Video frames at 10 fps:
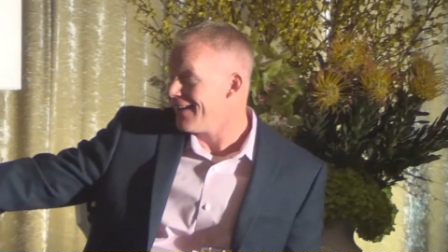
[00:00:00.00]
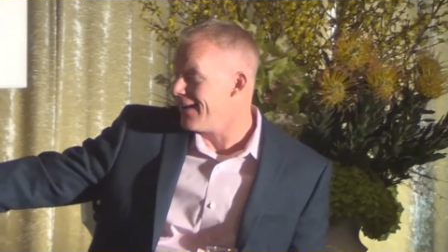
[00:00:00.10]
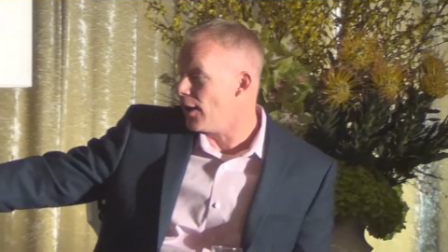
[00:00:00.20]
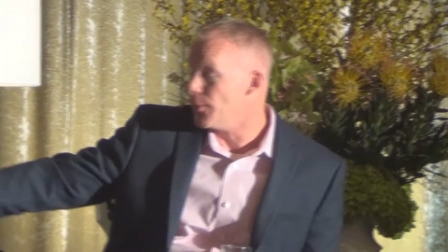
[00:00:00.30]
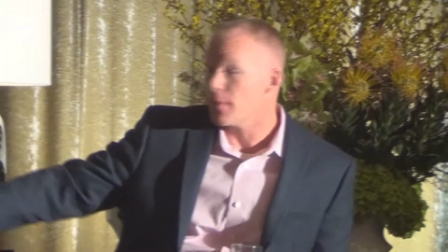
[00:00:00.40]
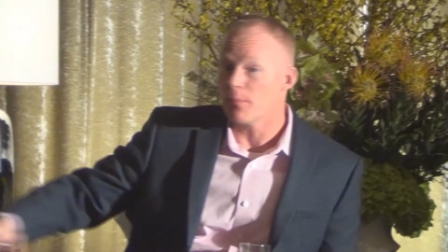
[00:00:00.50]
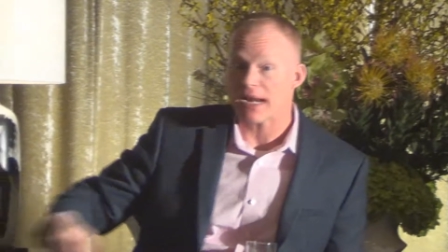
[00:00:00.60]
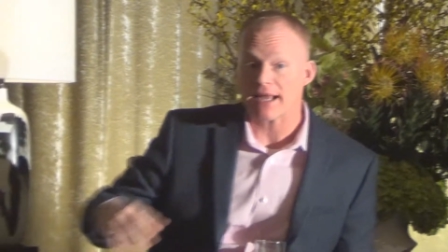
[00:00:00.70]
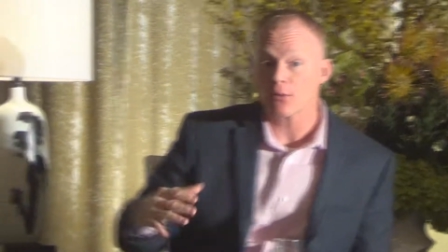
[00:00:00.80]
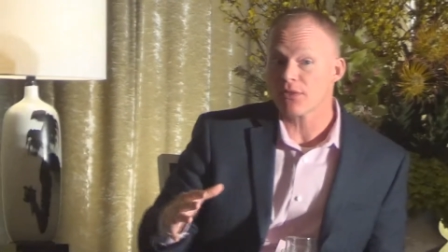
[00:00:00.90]

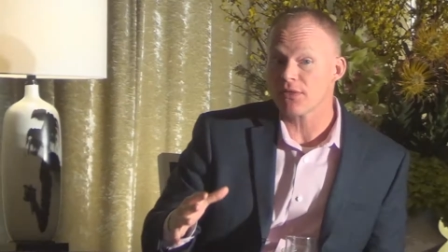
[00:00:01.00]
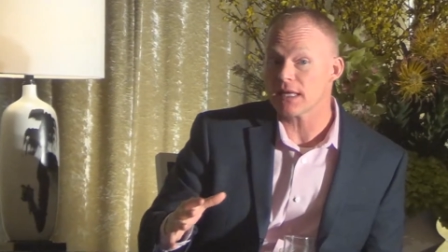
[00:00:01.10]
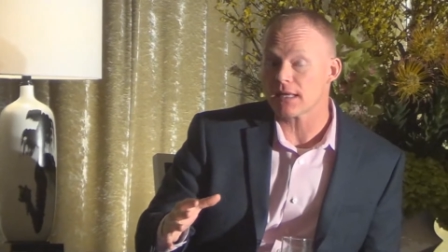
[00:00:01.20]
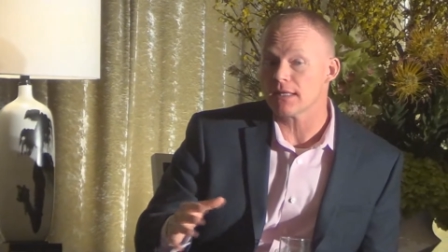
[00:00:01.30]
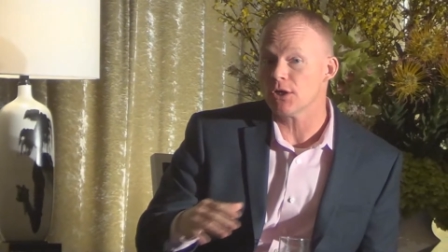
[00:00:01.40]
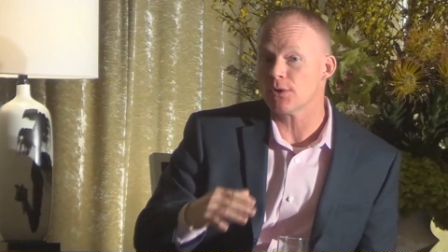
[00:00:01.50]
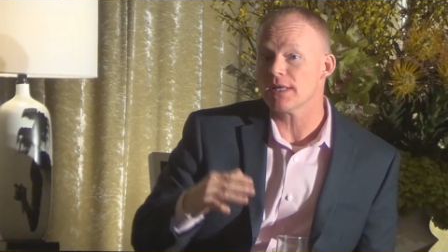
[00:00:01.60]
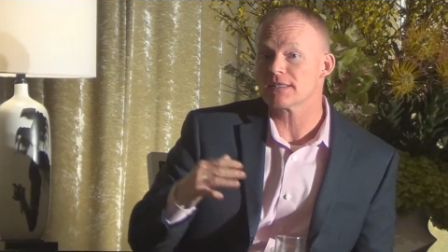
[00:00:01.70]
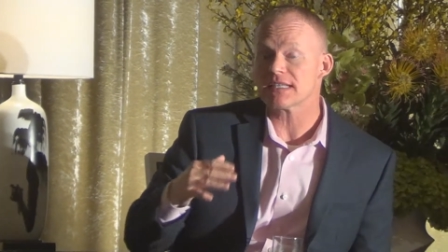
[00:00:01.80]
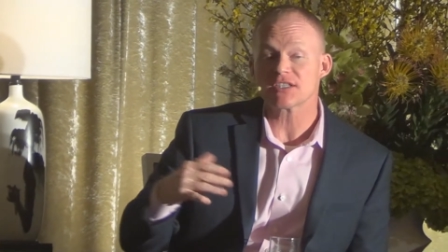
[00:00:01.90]
But I don't think,
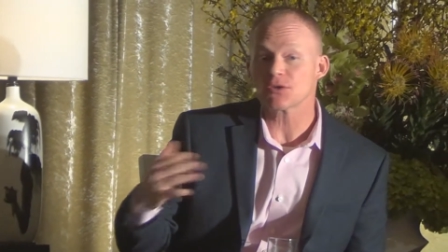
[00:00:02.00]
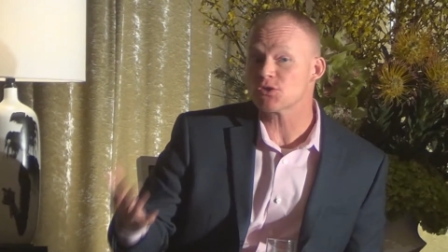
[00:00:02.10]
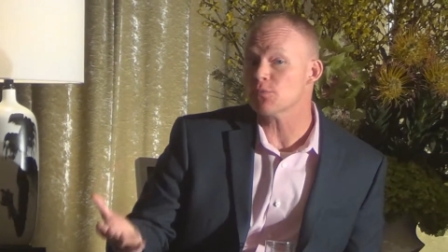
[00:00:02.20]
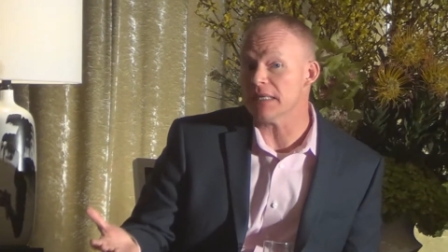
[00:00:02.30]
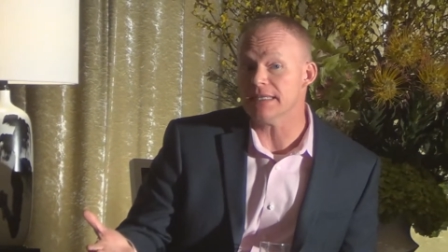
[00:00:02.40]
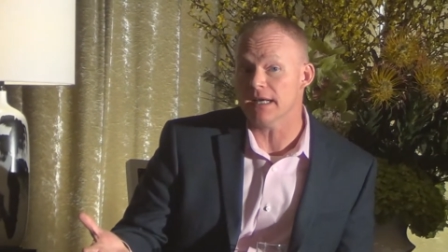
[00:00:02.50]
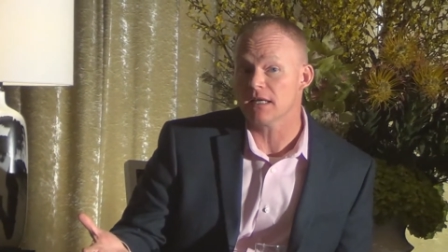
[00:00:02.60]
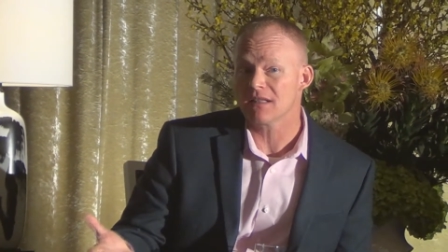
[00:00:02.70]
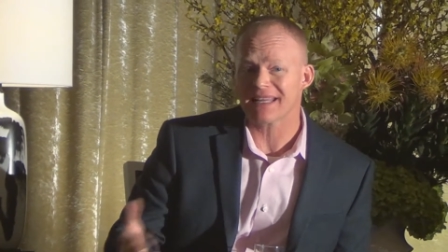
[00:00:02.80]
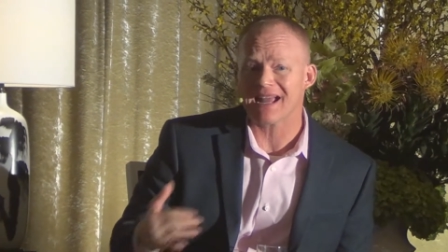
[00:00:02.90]
it's like social media.
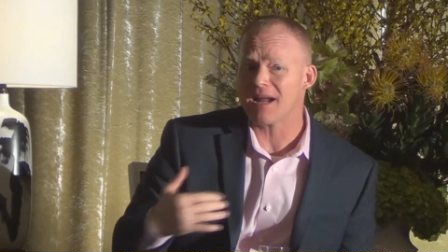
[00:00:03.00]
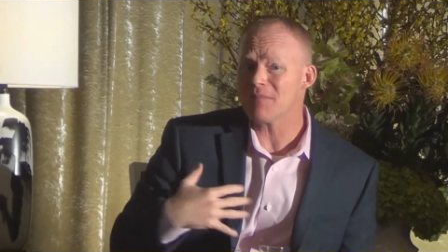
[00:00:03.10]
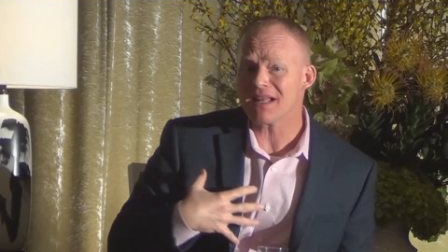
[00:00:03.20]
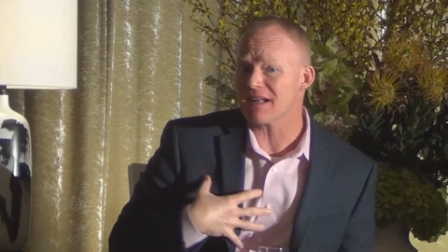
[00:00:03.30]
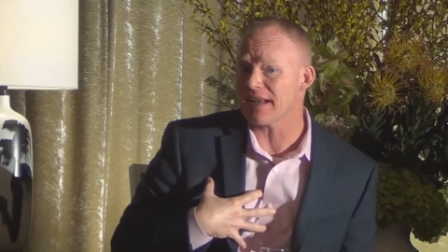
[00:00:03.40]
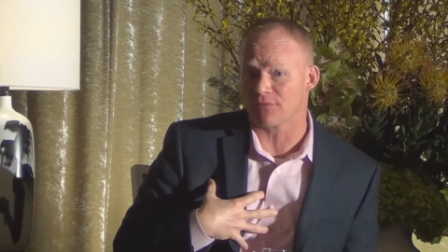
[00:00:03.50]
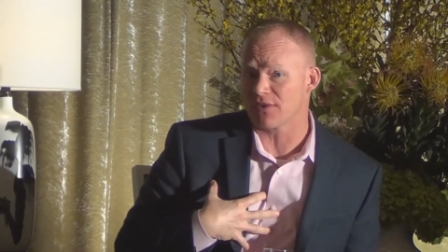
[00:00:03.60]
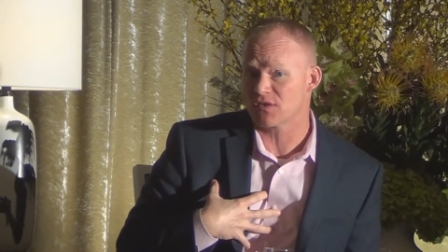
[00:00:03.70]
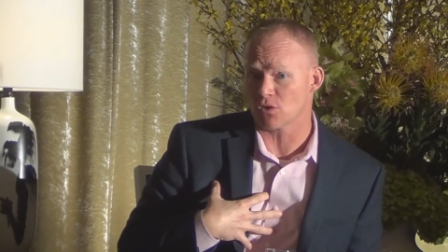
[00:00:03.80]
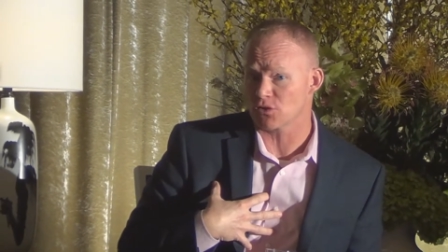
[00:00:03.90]
Like, I'm not on
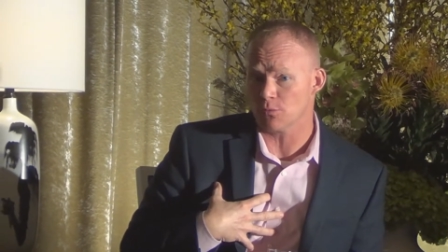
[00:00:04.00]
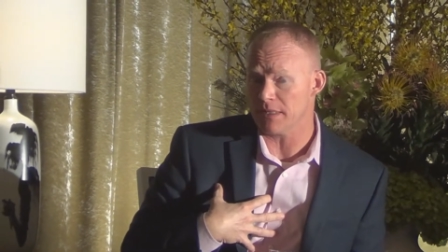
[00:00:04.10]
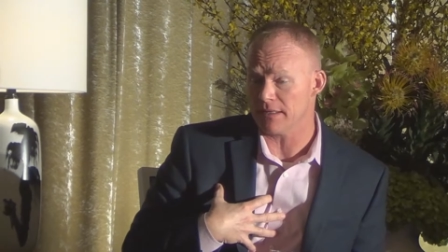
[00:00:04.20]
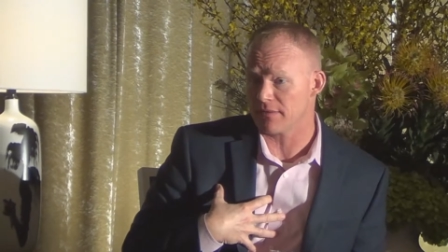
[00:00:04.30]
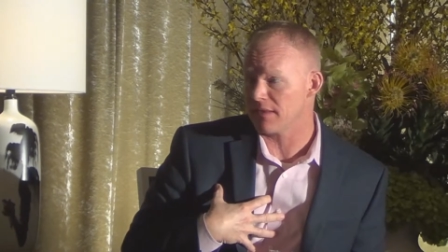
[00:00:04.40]
every social media